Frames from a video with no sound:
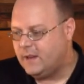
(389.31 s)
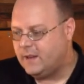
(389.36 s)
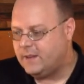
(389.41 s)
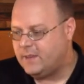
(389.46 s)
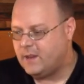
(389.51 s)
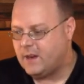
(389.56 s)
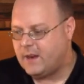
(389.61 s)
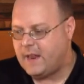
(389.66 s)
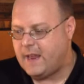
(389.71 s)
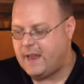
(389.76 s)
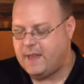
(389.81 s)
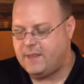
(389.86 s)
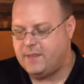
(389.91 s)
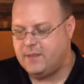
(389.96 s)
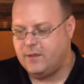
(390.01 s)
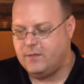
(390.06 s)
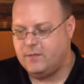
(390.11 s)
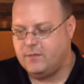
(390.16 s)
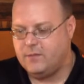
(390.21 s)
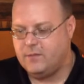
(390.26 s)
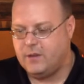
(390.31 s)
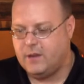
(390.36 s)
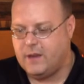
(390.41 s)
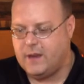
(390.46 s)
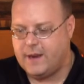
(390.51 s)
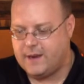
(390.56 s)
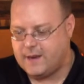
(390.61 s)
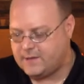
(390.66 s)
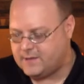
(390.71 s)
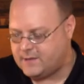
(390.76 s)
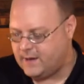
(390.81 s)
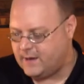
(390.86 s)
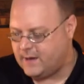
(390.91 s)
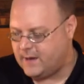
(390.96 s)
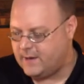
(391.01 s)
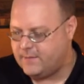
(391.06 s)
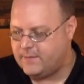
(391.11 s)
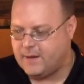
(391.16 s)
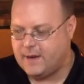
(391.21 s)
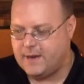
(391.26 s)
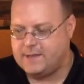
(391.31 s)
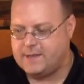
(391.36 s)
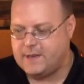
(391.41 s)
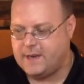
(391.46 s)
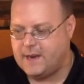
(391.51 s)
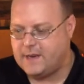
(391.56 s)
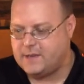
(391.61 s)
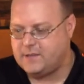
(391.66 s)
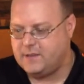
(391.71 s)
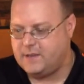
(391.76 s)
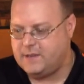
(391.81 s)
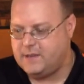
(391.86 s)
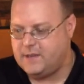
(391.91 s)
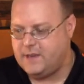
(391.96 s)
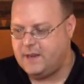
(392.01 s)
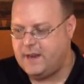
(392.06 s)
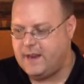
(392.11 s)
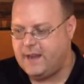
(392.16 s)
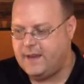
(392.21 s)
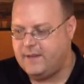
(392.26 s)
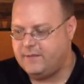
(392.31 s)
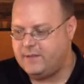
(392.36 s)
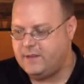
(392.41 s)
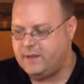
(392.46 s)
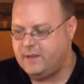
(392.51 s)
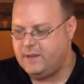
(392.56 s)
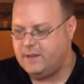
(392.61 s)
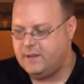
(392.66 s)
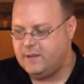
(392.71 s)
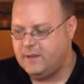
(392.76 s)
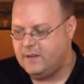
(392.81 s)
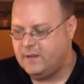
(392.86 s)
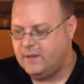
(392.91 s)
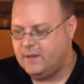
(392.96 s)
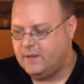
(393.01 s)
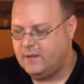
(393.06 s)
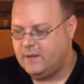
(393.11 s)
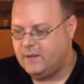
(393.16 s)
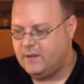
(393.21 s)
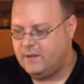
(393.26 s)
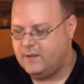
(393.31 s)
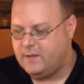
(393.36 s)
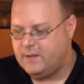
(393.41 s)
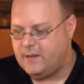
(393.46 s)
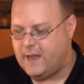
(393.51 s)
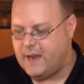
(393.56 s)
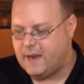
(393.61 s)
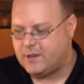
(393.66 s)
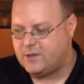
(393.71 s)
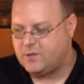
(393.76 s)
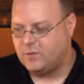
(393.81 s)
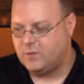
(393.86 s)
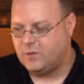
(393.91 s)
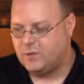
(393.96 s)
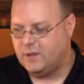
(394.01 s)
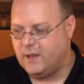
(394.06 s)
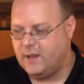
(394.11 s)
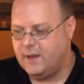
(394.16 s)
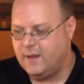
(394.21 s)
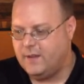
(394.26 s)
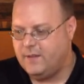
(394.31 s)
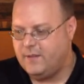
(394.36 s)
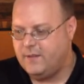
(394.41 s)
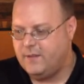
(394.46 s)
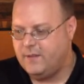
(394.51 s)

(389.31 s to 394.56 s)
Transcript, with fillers: I thought I had the, well, I guess I, I, guess I actually did have the, the actual, uh,